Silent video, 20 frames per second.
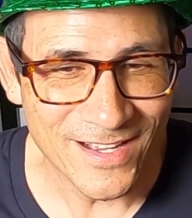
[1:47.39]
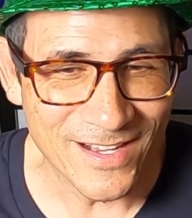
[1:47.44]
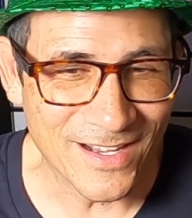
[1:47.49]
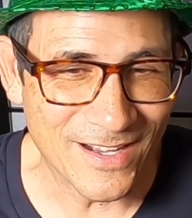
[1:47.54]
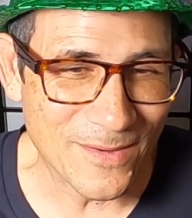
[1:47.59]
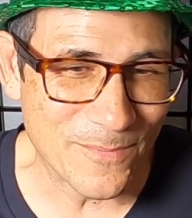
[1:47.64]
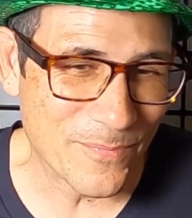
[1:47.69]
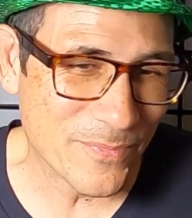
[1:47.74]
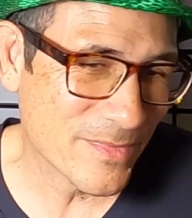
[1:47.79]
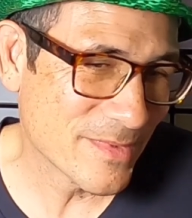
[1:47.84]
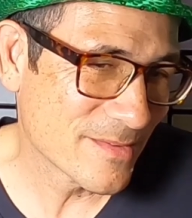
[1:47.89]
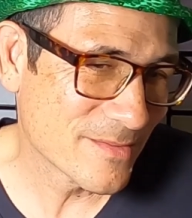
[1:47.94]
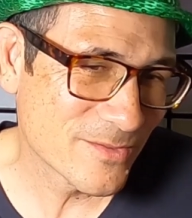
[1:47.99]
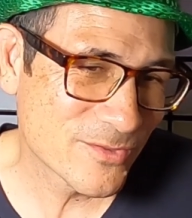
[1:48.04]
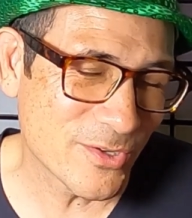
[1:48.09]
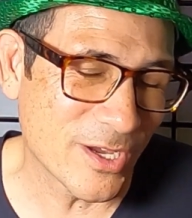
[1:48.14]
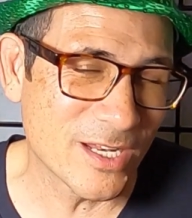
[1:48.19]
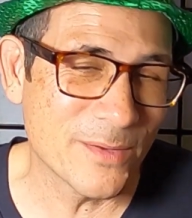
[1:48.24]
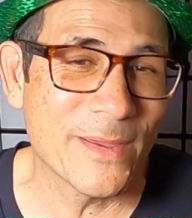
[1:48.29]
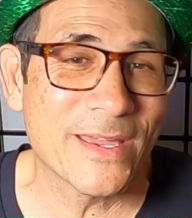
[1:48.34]
Um,
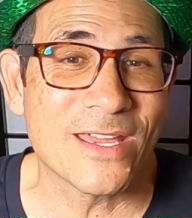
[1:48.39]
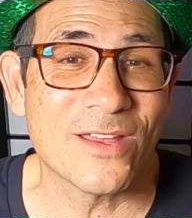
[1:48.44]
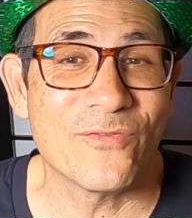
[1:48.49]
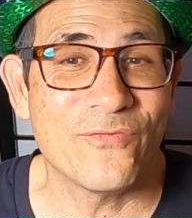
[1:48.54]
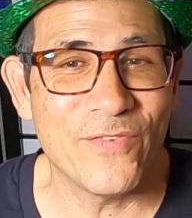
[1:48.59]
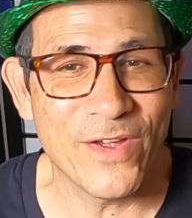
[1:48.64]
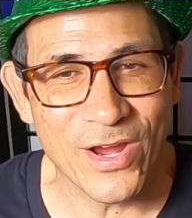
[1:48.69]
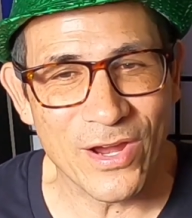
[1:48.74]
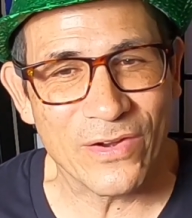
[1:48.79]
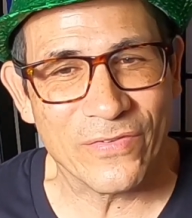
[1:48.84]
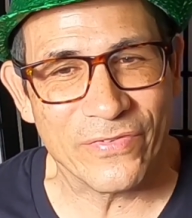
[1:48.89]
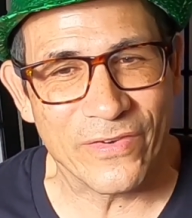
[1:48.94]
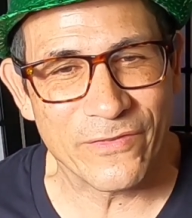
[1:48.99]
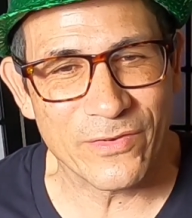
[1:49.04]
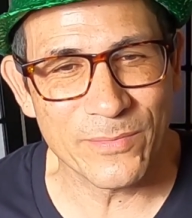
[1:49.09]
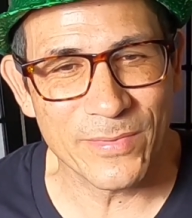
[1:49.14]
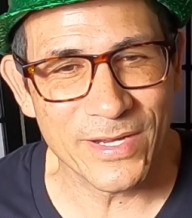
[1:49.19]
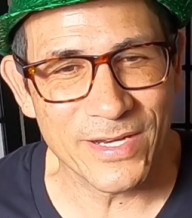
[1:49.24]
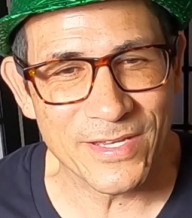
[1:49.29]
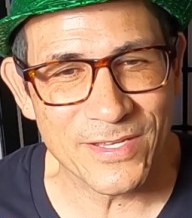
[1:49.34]
trying to make it fair for
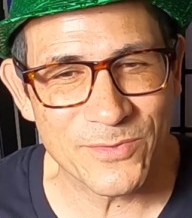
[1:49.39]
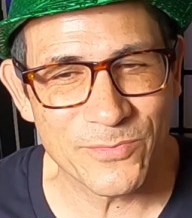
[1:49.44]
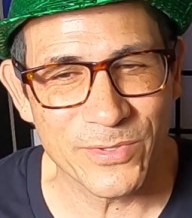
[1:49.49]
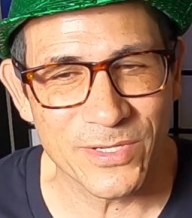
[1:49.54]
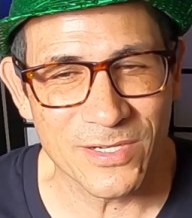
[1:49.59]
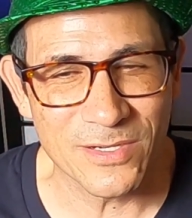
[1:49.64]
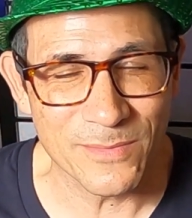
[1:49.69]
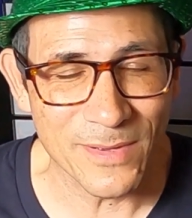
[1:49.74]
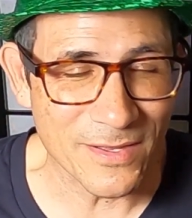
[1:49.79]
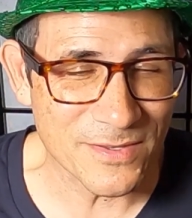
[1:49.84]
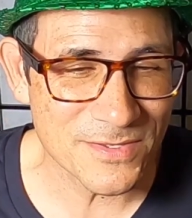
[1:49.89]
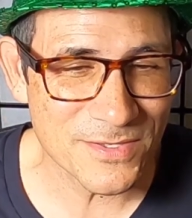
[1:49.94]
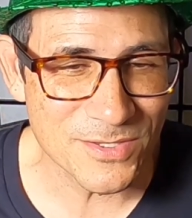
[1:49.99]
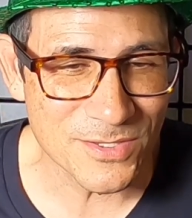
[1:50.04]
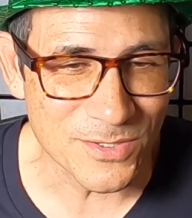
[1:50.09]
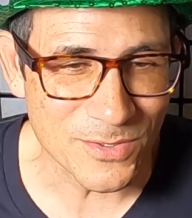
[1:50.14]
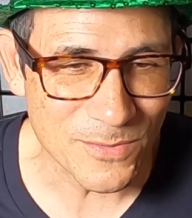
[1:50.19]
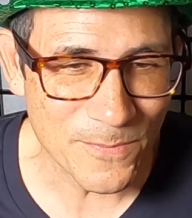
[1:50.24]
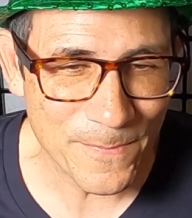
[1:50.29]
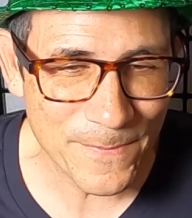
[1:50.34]
everybody is what it amounts
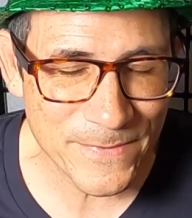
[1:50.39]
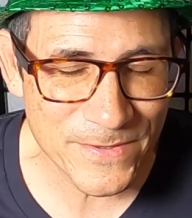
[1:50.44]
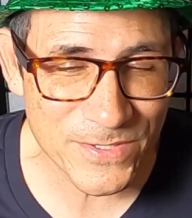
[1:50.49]
to.